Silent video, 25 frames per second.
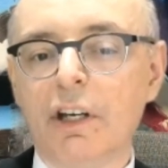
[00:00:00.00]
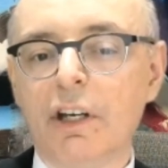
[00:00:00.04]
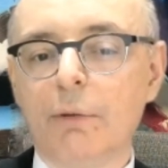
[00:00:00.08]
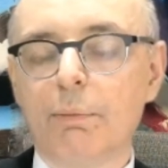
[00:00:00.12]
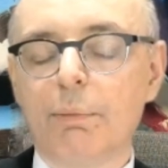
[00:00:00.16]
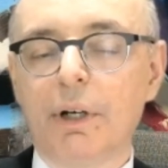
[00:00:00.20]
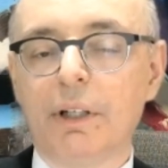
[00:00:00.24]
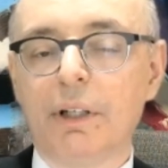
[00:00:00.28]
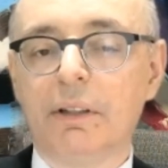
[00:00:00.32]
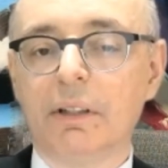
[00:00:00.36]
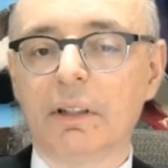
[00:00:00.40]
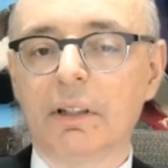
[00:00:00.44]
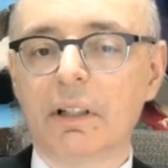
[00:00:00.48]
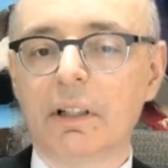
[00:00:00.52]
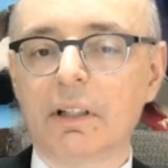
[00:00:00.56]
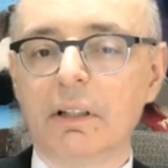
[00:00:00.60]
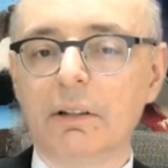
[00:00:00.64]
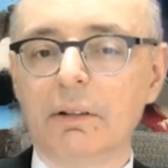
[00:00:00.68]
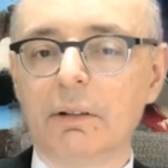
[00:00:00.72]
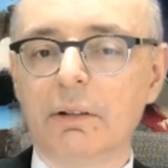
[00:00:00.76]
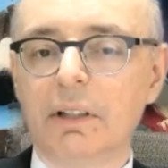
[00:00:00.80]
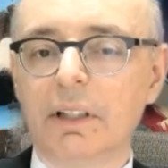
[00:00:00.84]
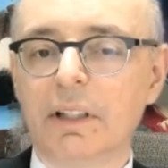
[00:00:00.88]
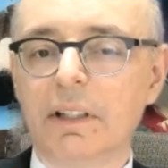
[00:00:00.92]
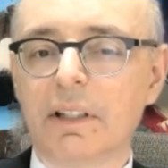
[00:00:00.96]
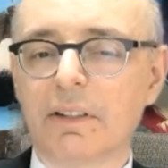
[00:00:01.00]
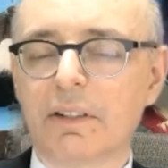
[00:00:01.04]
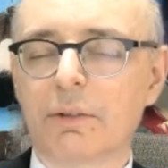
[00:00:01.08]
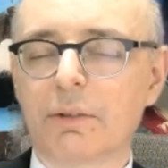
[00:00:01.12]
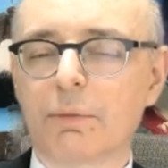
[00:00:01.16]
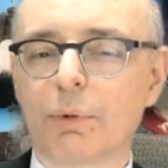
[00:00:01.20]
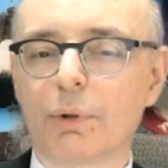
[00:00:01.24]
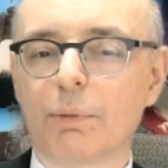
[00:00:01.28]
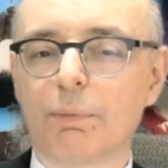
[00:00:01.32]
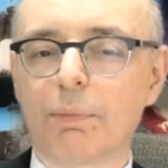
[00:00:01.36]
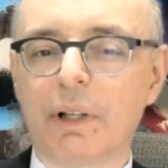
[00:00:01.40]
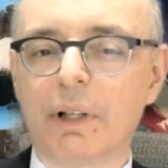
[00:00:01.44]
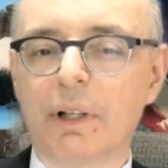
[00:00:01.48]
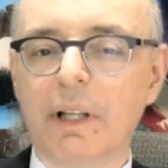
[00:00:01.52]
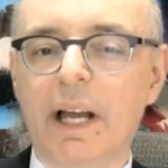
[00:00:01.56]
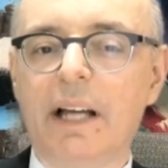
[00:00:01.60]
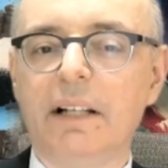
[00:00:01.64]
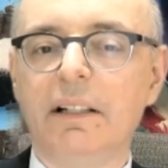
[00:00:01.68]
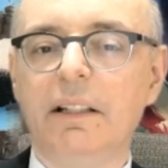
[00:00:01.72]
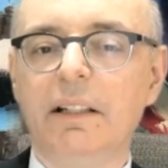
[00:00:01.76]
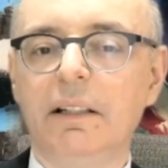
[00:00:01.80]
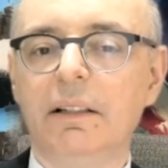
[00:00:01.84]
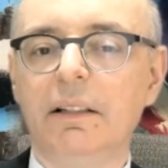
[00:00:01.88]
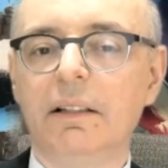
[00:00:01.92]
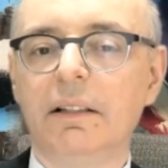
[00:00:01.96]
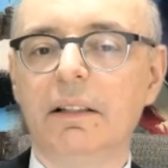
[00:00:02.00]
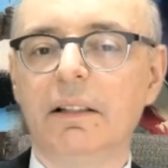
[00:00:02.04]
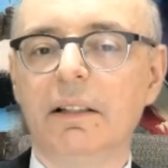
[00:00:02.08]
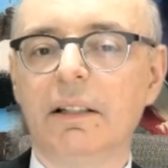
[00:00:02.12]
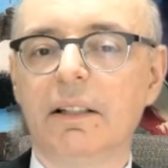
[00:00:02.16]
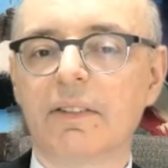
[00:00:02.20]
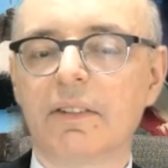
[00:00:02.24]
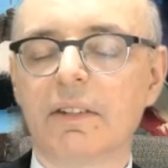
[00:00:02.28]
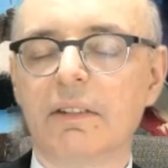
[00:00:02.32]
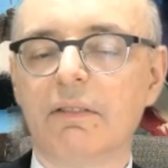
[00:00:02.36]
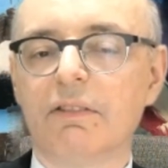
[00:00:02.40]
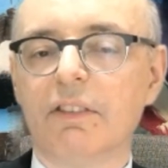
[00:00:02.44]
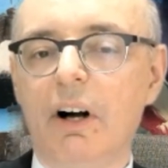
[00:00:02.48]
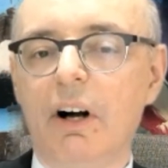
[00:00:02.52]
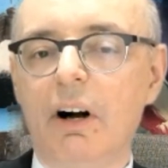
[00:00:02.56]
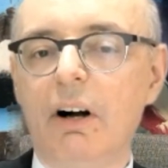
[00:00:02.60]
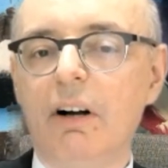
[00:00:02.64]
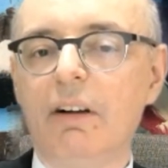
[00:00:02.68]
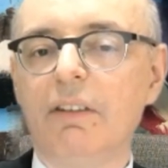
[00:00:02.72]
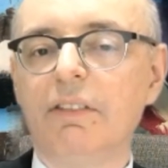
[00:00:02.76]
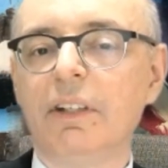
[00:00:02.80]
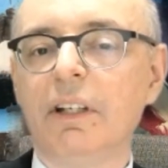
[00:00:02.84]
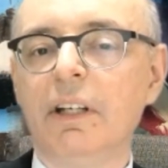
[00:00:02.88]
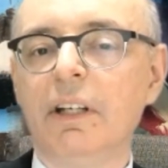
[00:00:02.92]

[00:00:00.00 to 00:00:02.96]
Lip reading: But clearly this is where planning is involved.